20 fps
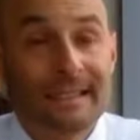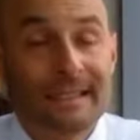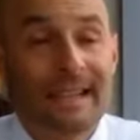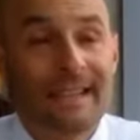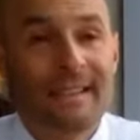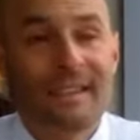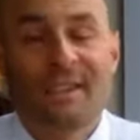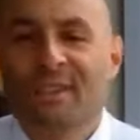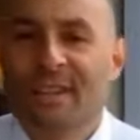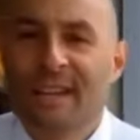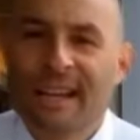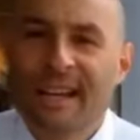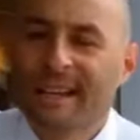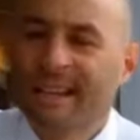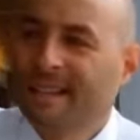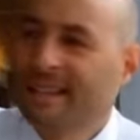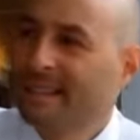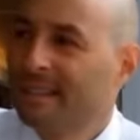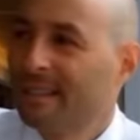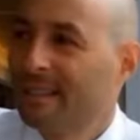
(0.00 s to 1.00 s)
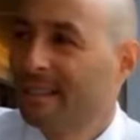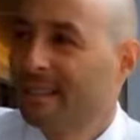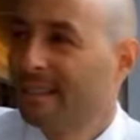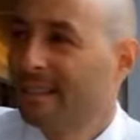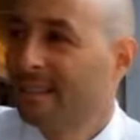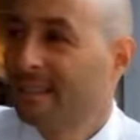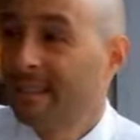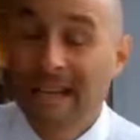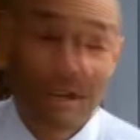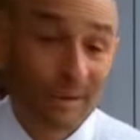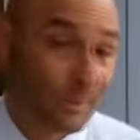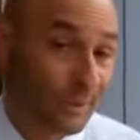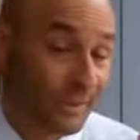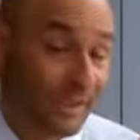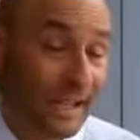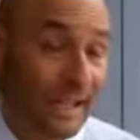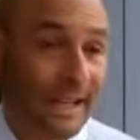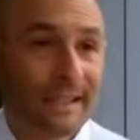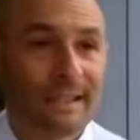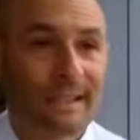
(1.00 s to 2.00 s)
And then you're like, and I was
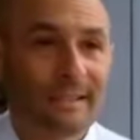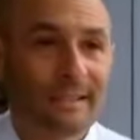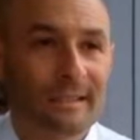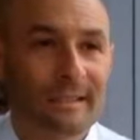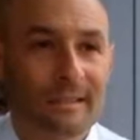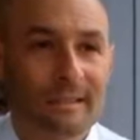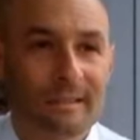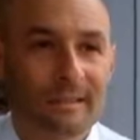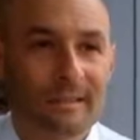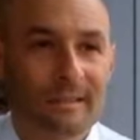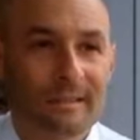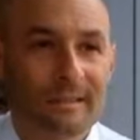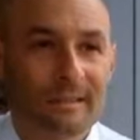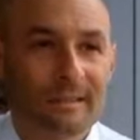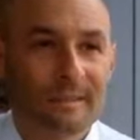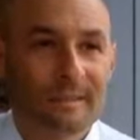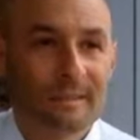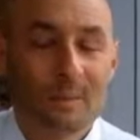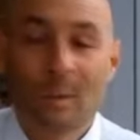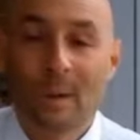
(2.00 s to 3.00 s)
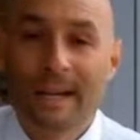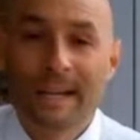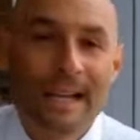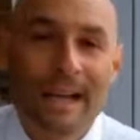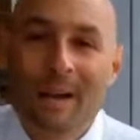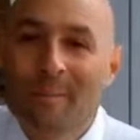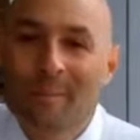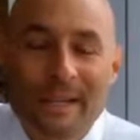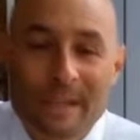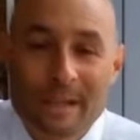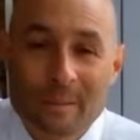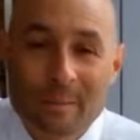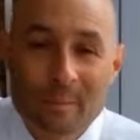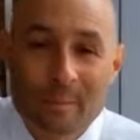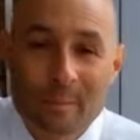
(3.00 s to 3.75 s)
like, why not me?